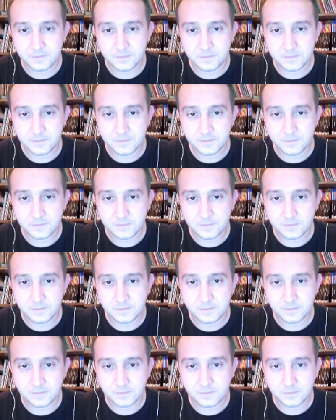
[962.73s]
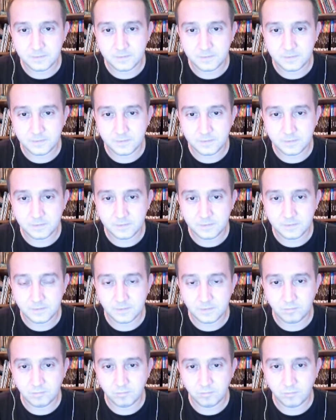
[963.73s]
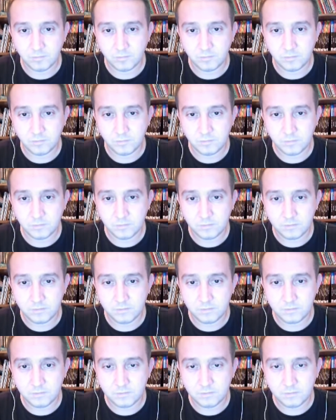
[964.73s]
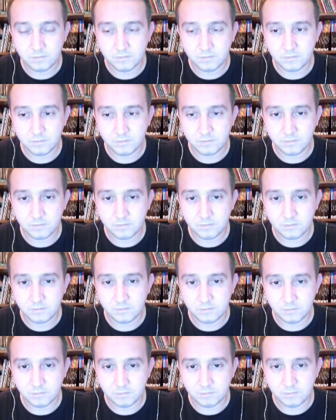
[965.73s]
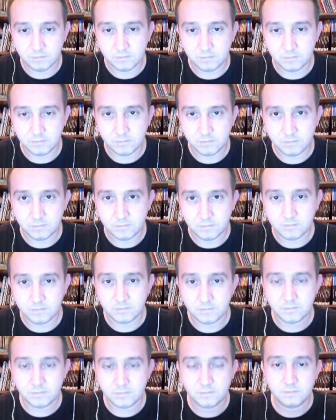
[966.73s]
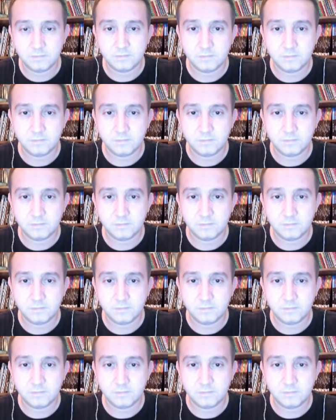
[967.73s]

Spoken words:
(silent)